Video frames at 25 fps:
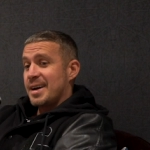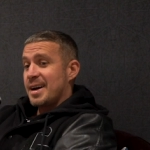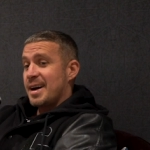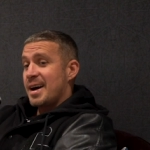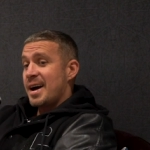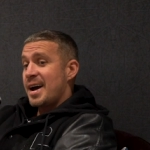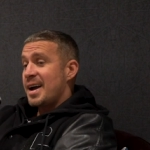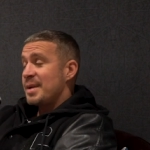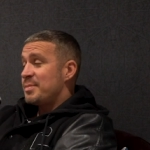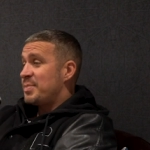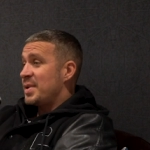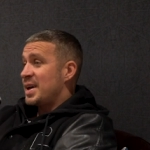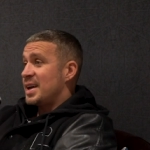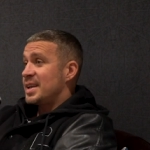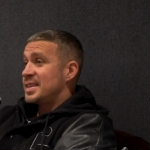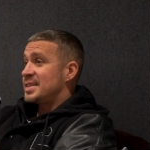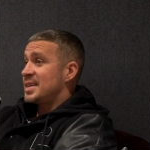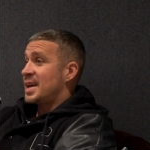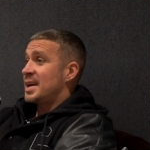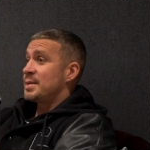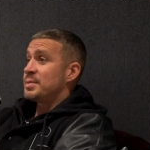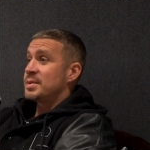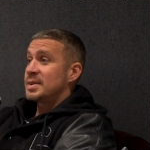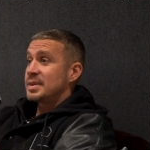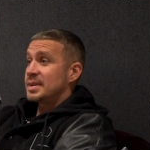I had better
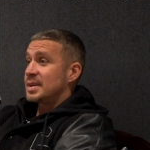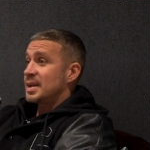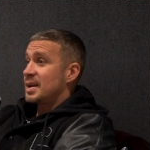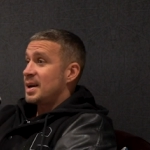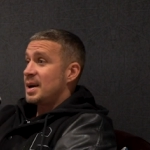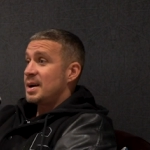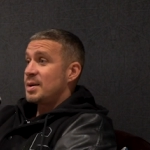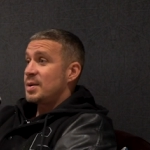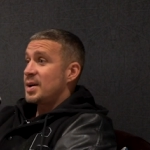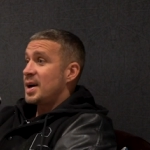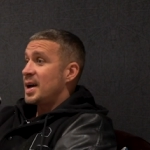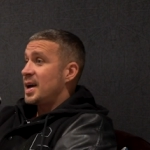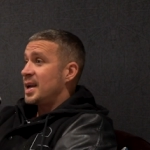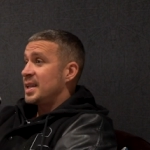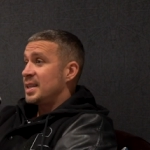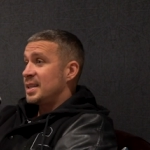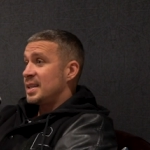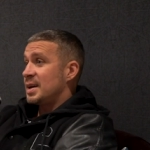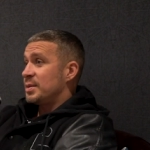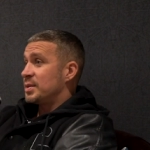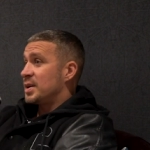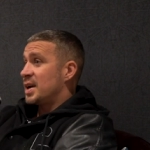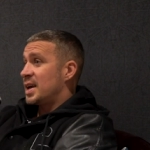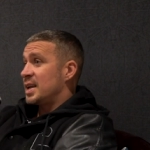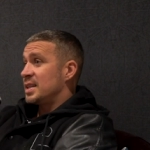time. Oh, I ended
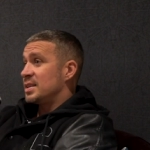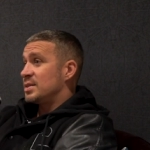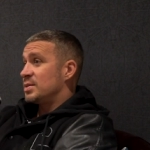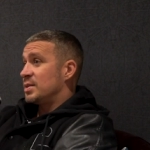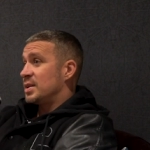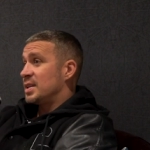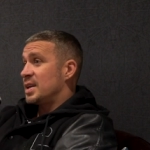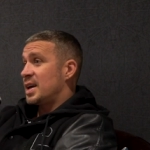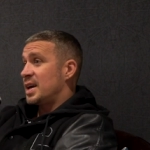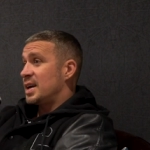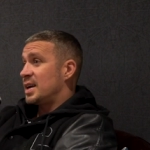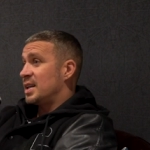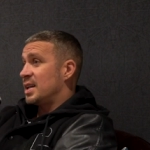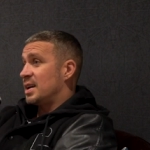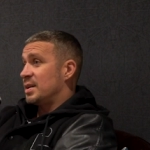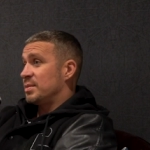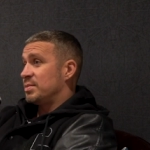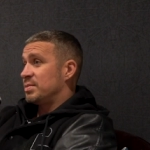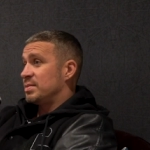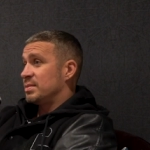up going to a nightclub.